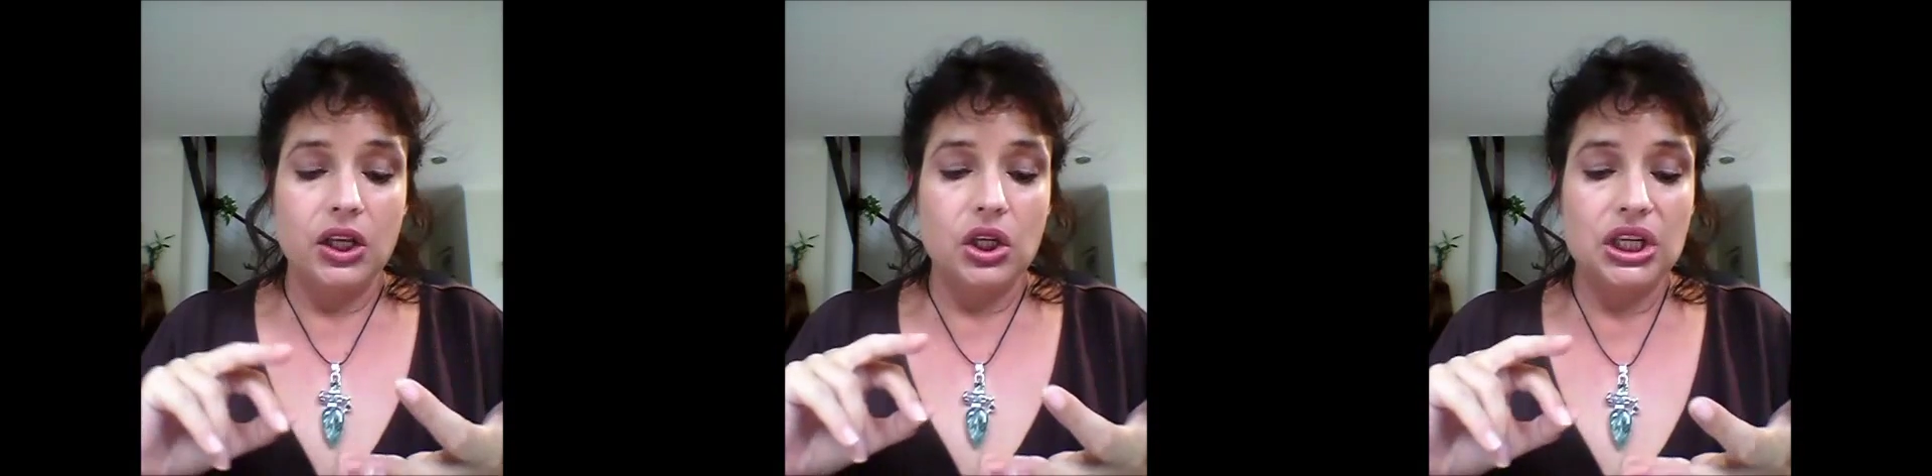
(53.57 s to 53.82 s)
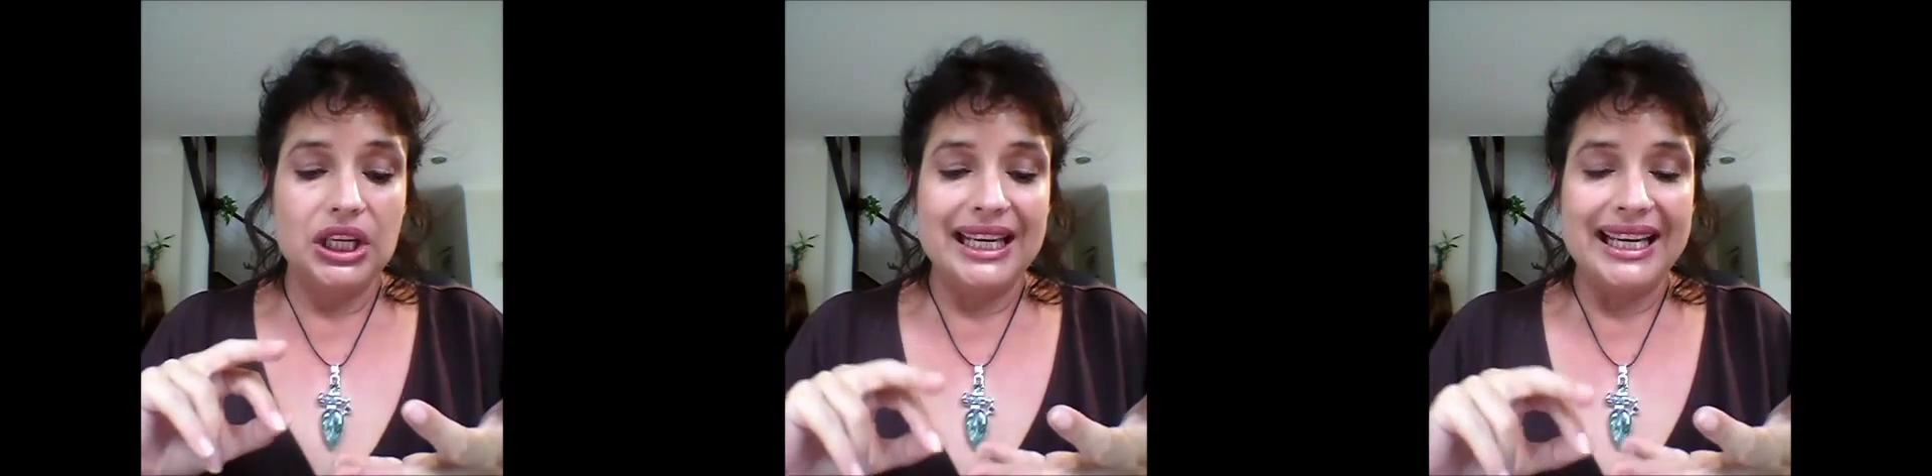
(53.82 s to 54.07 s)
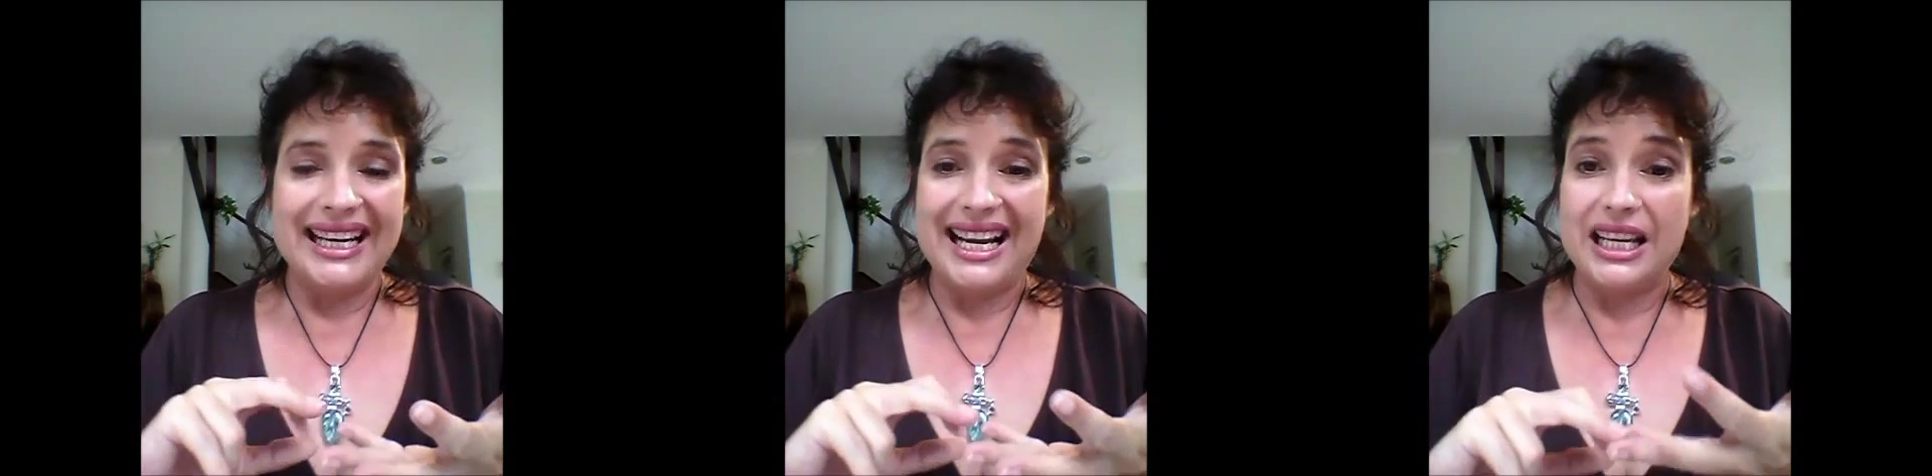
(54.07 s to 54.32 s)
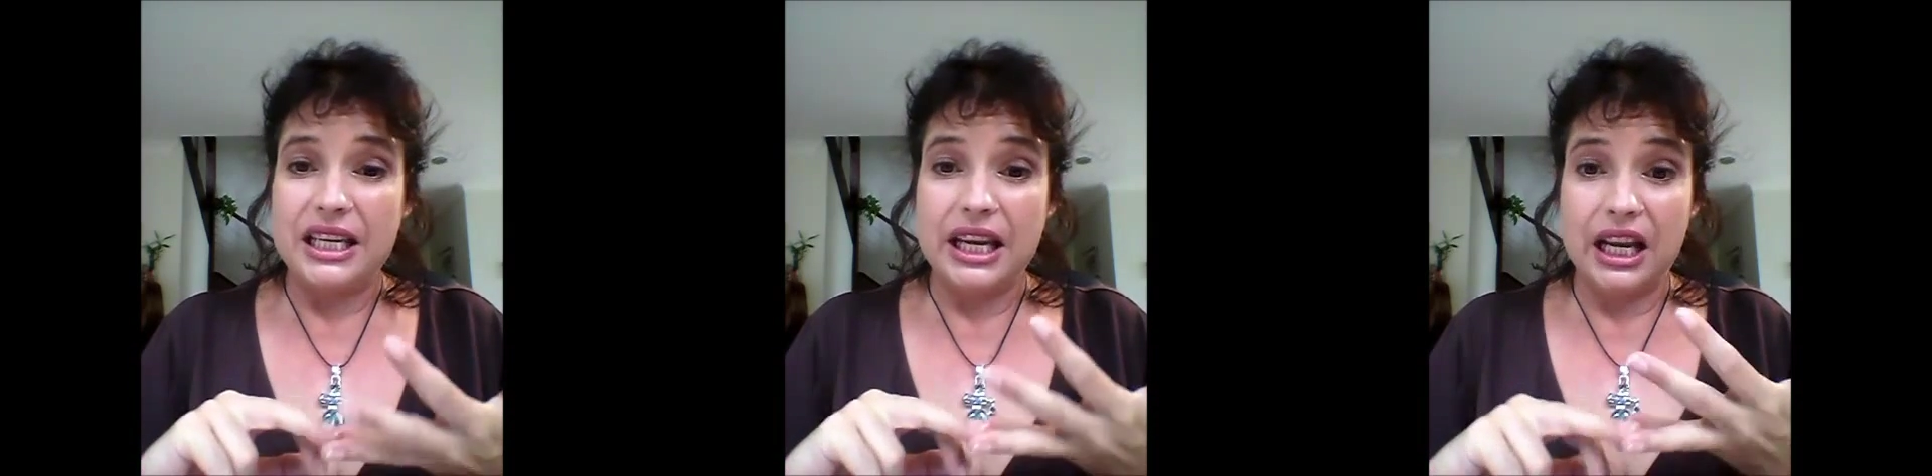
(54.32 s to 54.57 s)
You can get
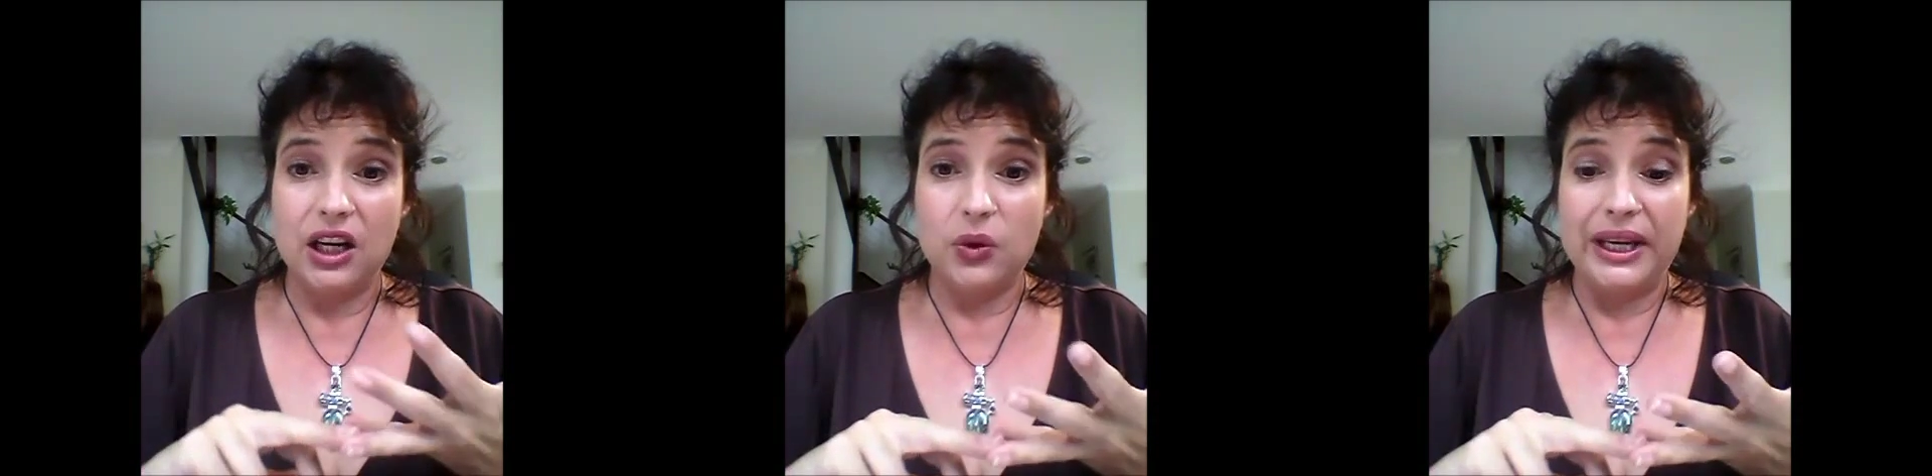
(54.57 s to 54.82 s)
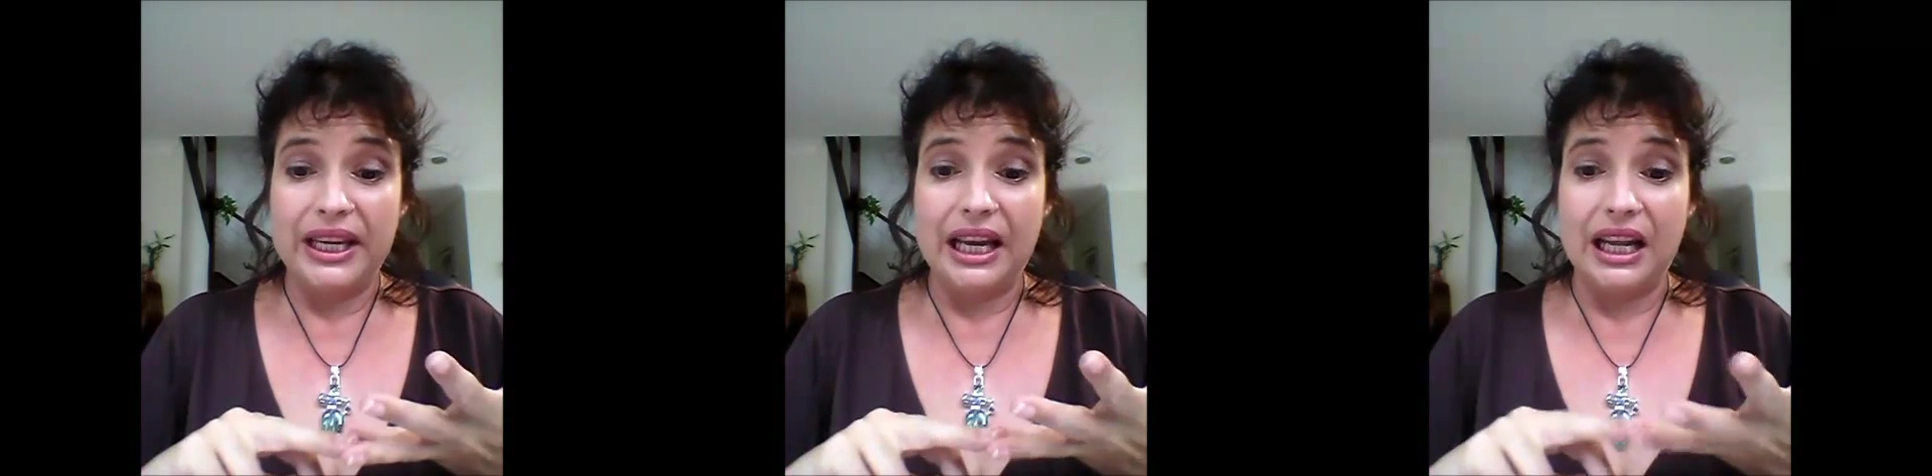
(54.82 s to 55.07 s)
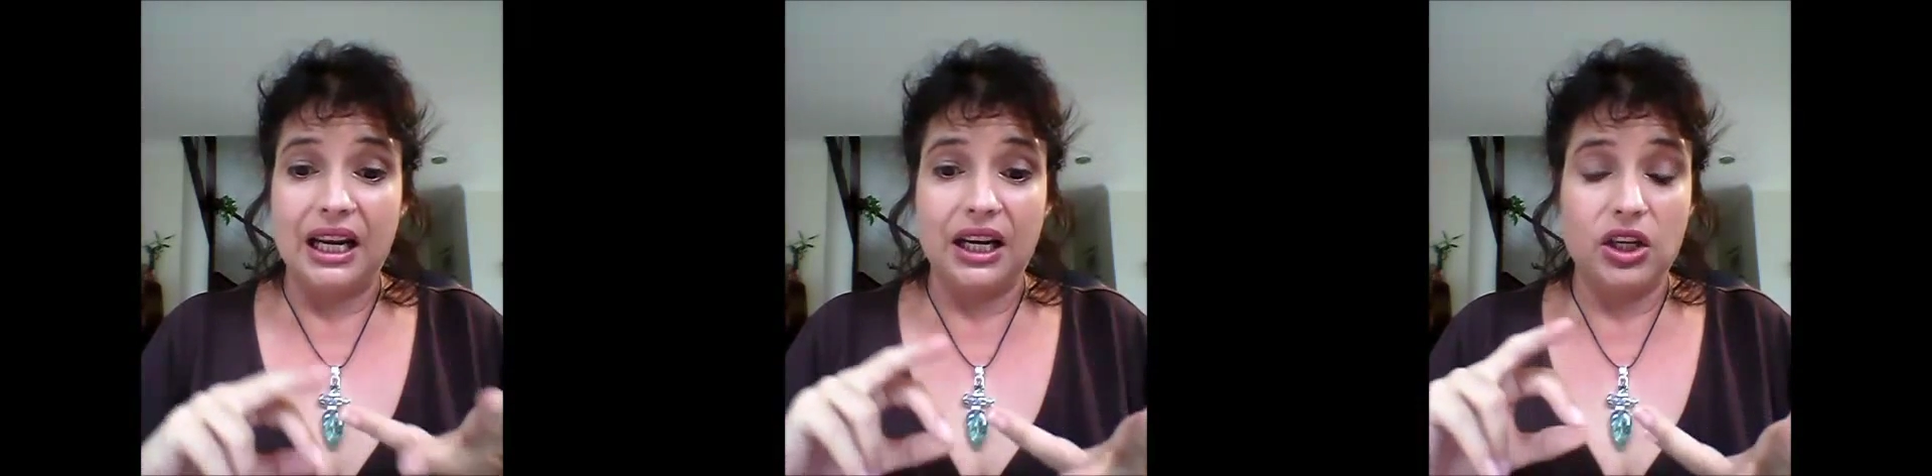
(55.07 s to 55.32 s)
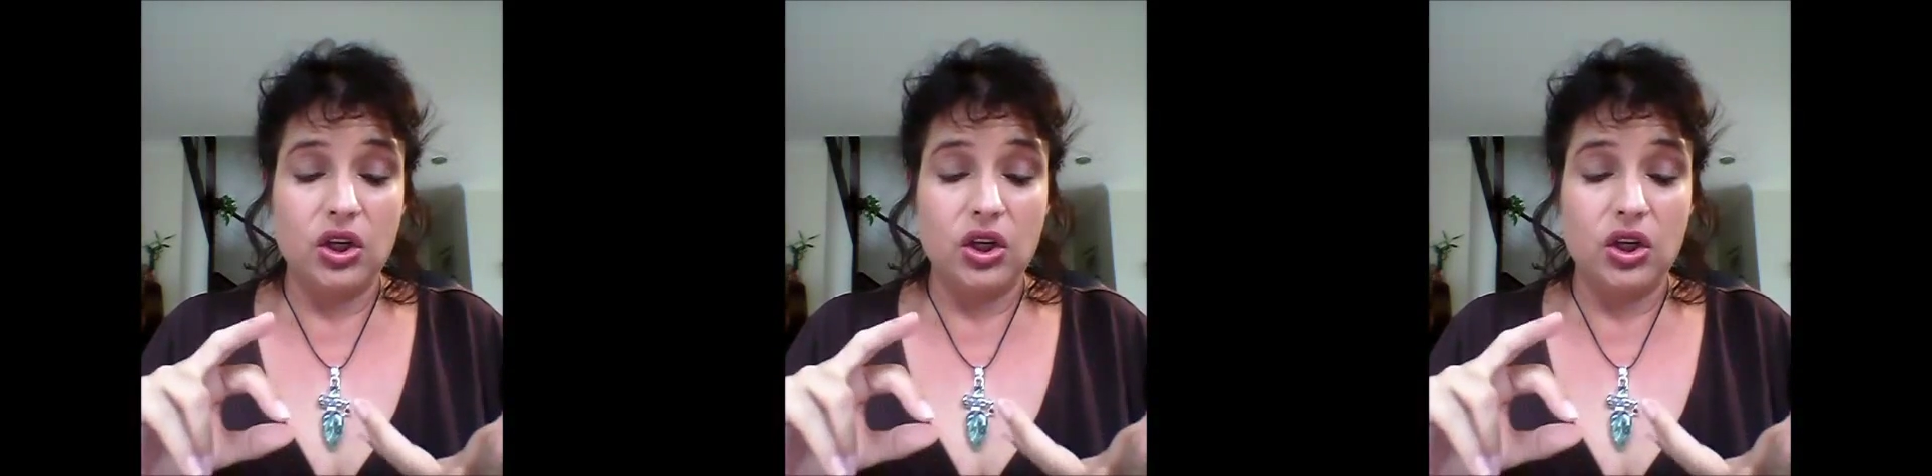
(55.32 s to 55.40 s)
a yellowy colour.